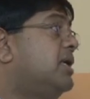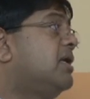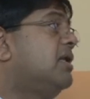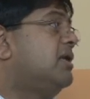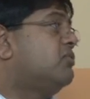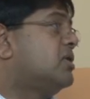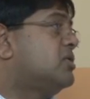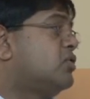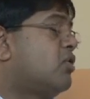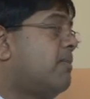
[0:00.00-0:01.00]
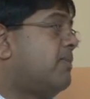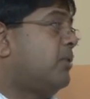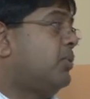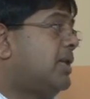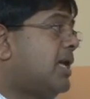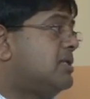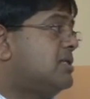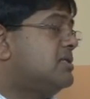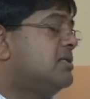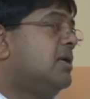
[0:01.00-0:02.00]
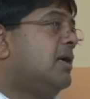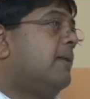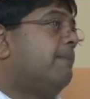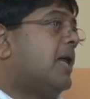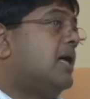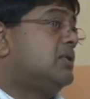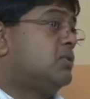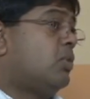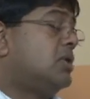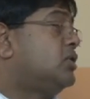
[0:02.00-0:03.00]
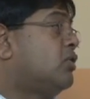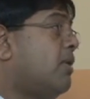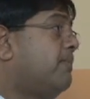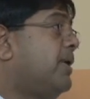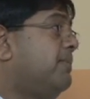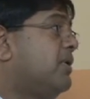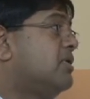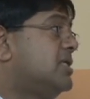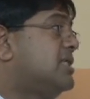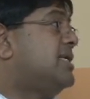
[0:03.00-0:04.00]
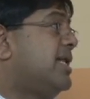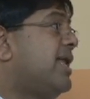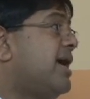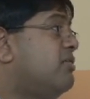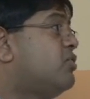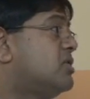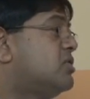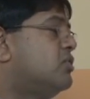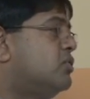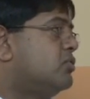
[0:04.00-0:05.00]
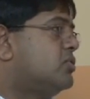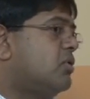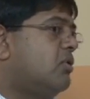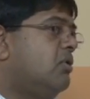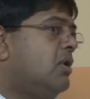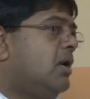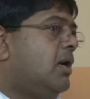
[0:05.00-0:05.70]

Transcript: political interest to cooperate with others. Others want to cooperate because it's in their interest to do so.